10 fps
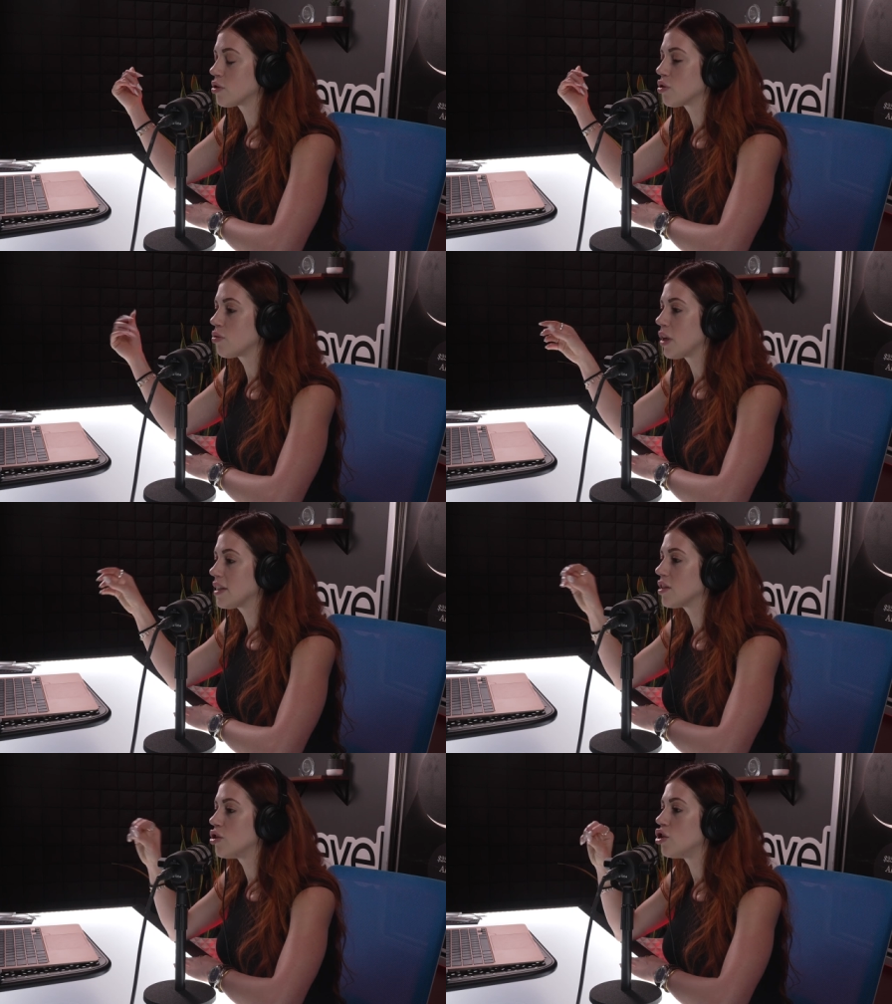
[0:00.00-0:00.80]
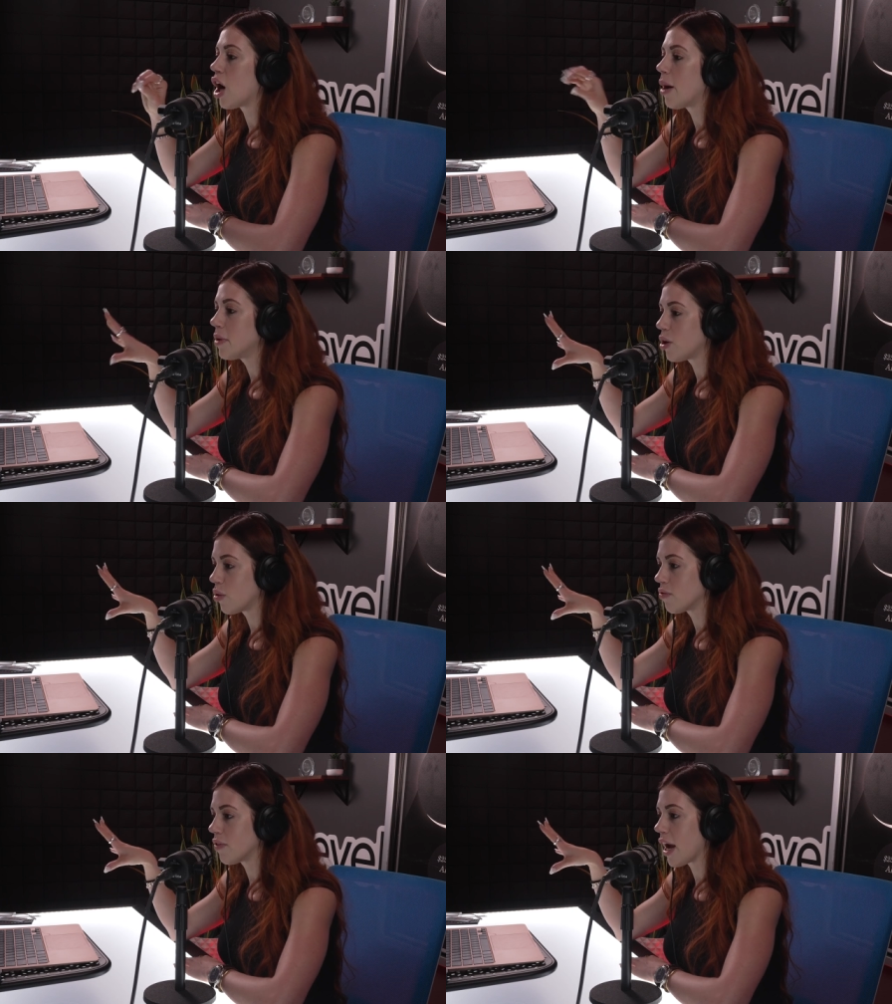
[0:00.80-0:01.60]
So it's a domino
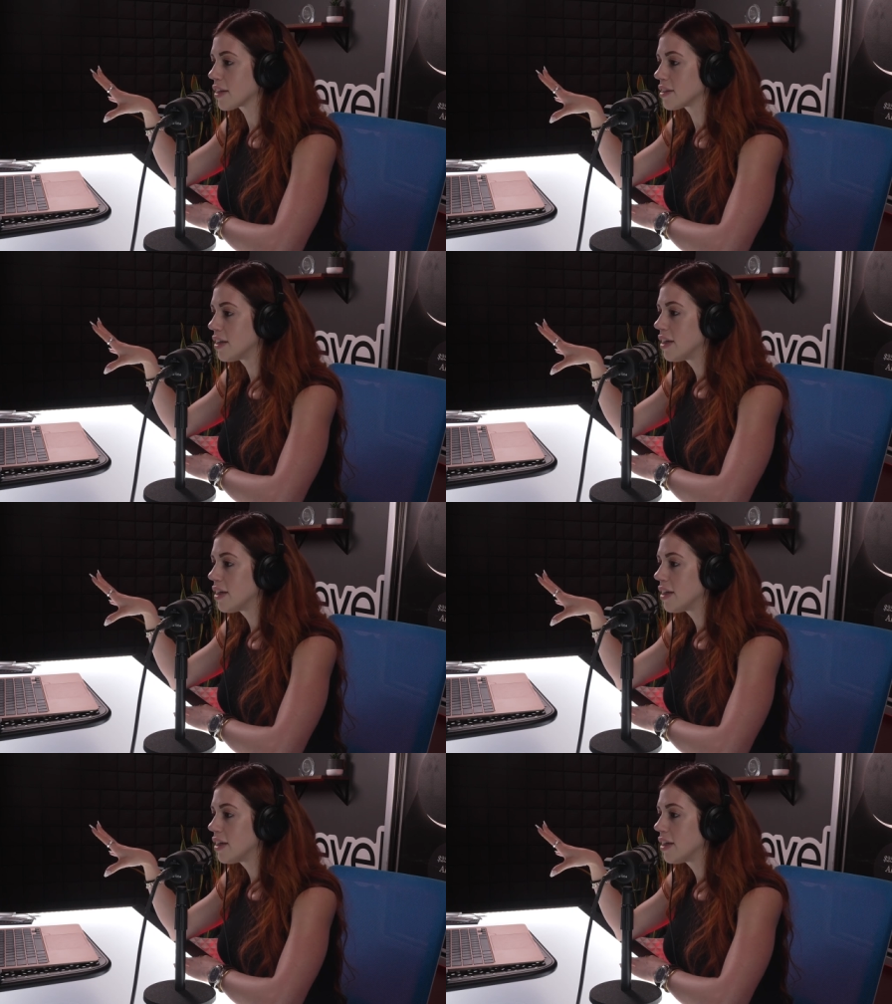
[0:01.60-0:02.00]
effect.